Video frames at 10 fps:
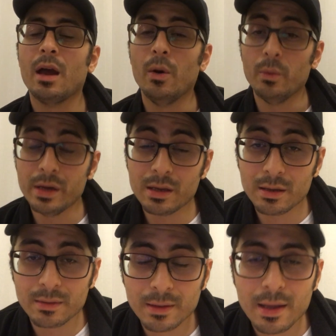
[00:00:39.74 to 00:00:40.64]
a
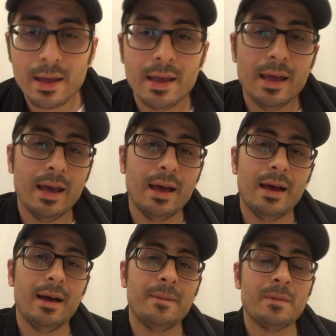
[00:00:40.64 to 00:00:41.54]
week.
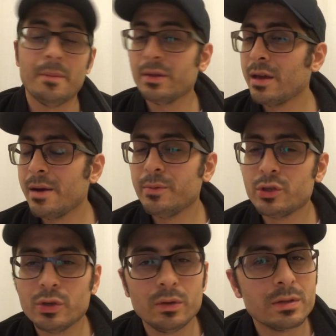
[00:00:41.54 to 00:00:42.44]
I'm not gonna
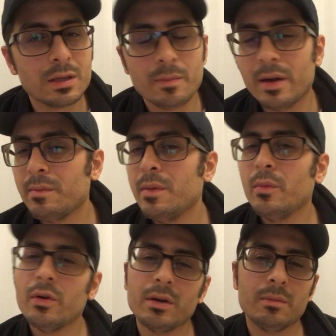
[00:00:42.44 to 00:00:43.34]
put rules. It might be
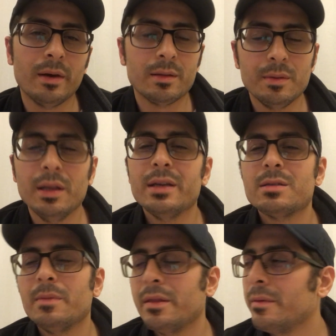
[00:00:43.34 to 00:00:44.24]
more, it might be
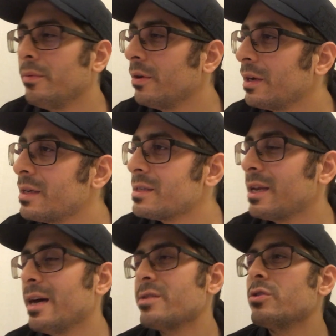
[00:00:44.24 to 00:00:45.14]
less, but the point is
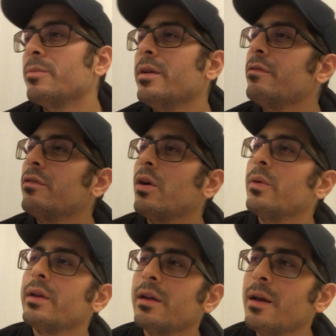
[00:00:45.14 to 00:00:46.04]
it has to be
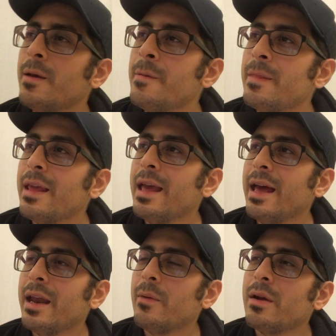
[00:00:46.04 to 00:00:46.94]
flowing,
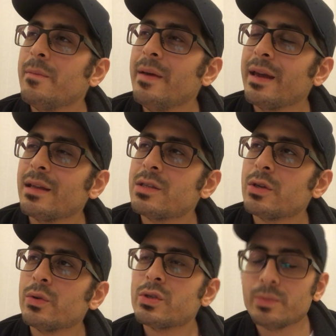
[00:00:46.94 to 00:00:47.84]
and I want to make it
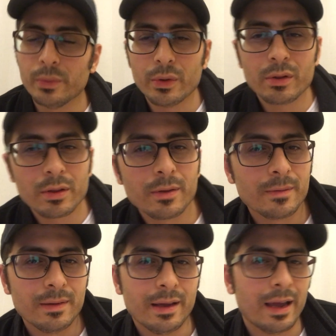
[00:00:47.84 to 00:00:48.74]
so smooth,
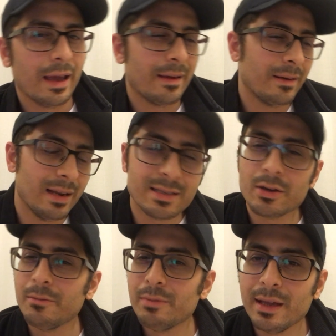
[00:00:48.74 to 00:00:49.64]
like less
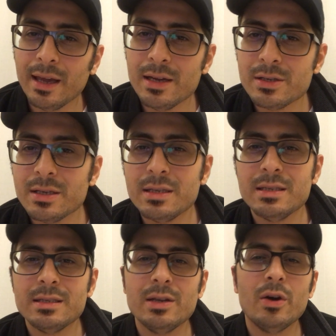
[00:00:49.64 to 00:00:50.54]

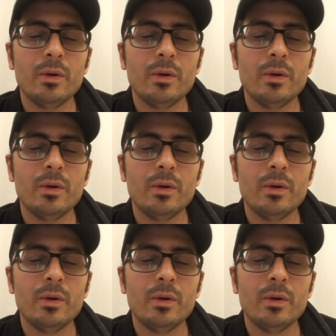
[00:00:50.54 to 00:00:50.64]
complications.